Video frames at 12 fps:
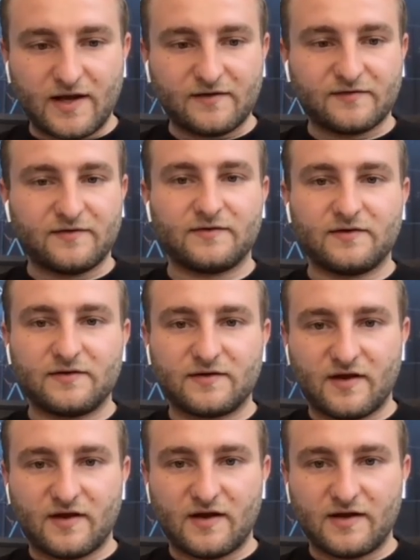an external
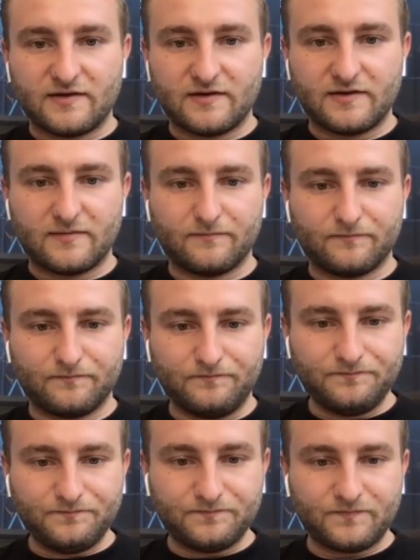design
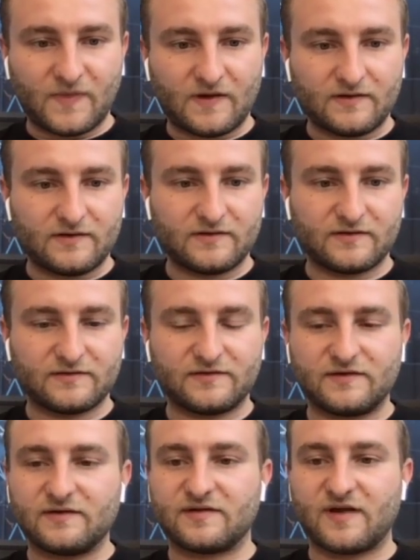
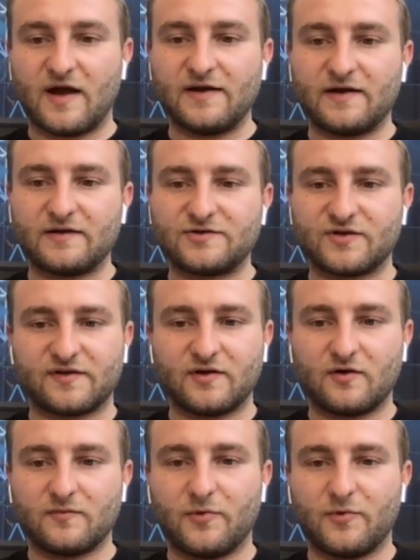a design
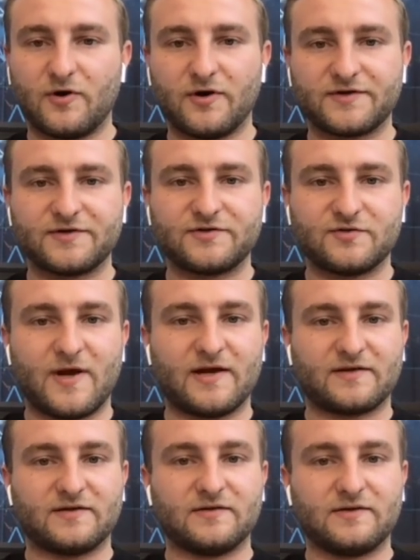agency on board to
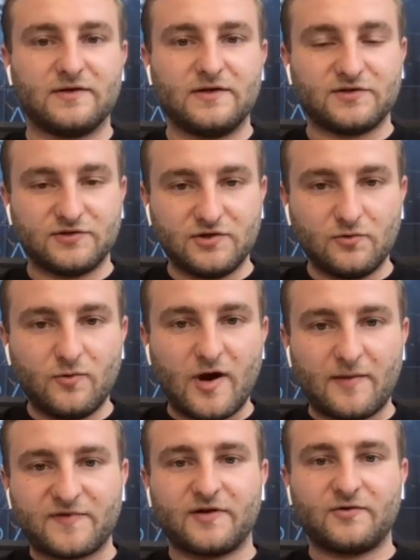make the new
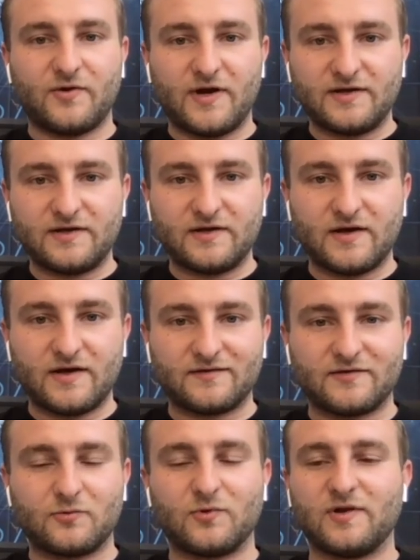website ready,
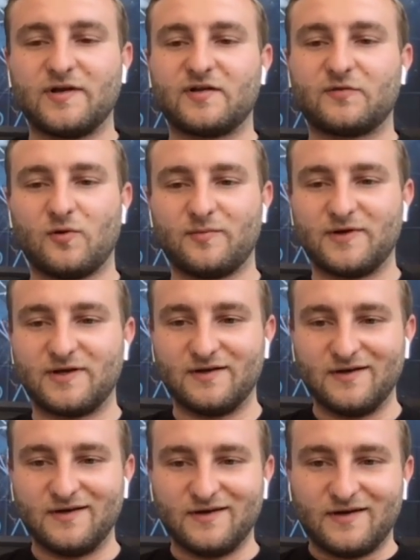and the release will
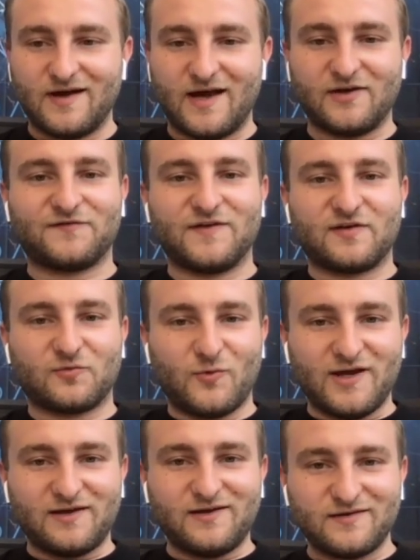be end of this
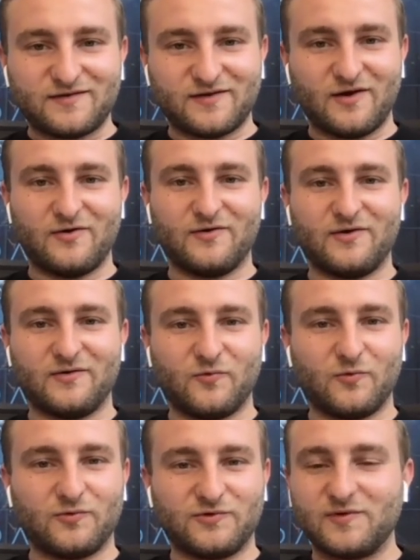week. So
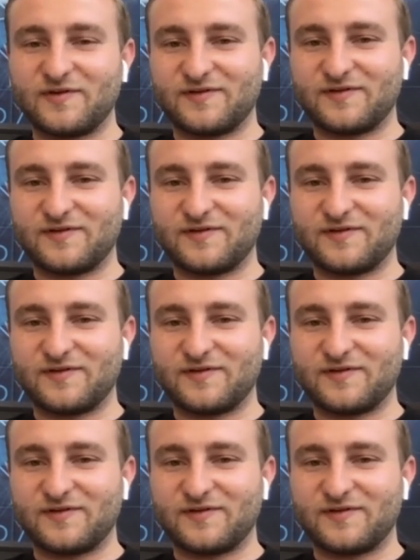you